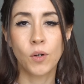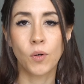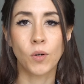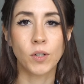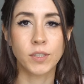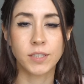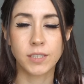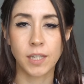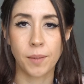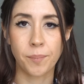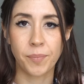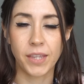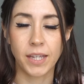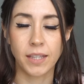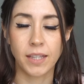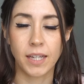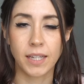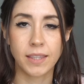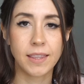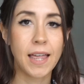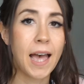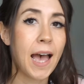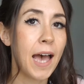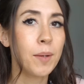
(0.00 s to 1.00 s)
or something
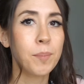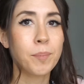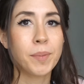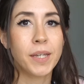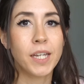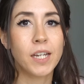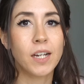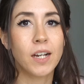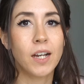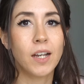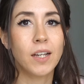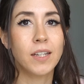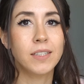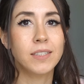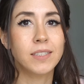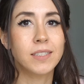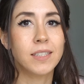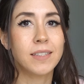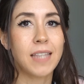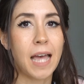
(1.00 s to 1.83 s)
like that because